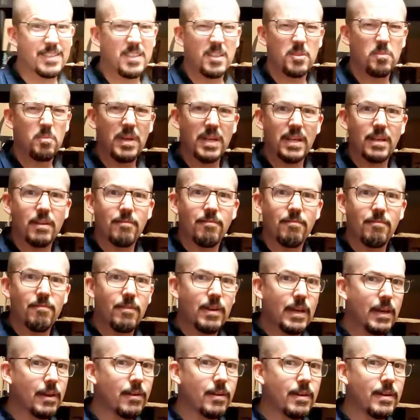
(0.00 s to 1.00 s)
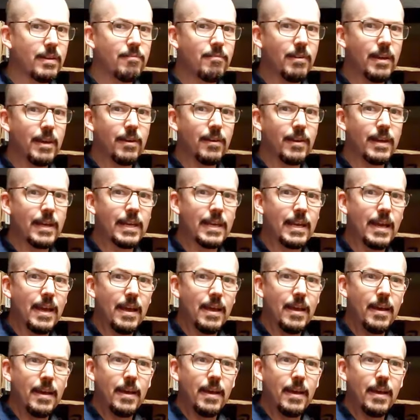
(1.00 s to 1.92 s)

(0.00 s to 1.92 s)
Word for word: This has been a very, very